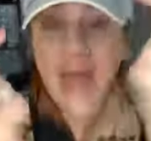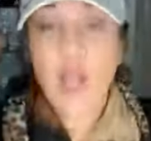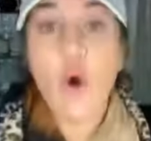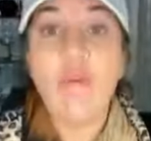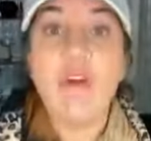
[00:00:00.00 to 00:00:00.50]

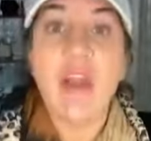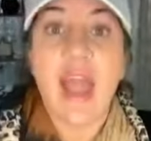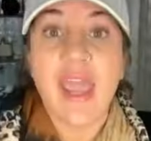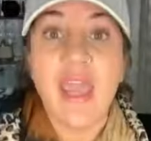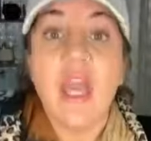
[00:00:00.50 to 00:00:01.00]

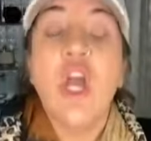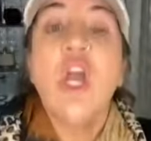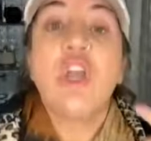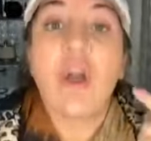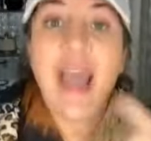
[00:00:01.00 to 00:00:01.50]
overnight,
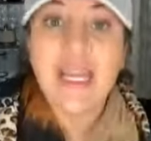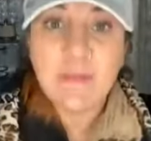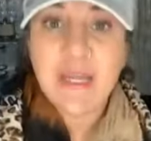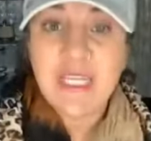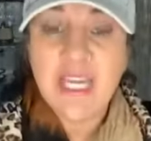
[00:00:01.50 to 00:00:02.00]
your
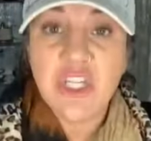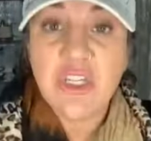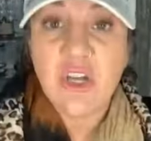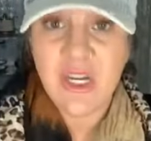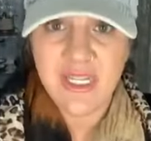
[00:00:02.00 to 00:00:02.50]
expectations are going
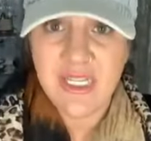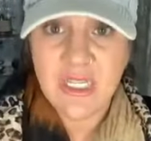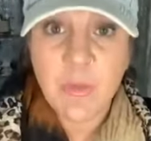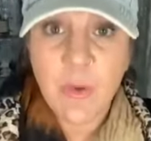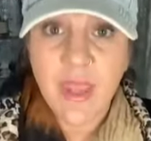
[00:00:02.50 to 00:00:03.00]
to
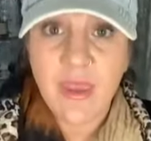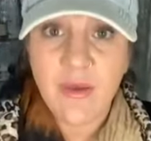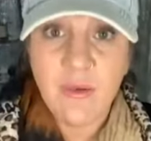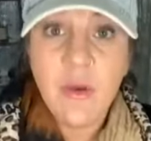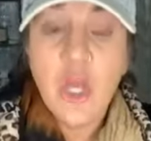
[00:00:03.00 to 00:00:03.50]
disappoint you.
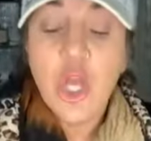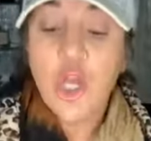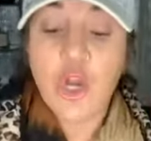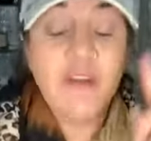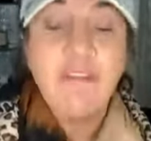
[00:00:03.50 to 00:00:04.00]
You're going
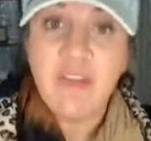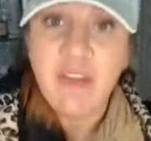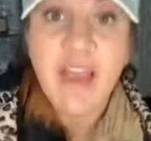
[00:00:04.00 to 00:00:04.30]
to feel like a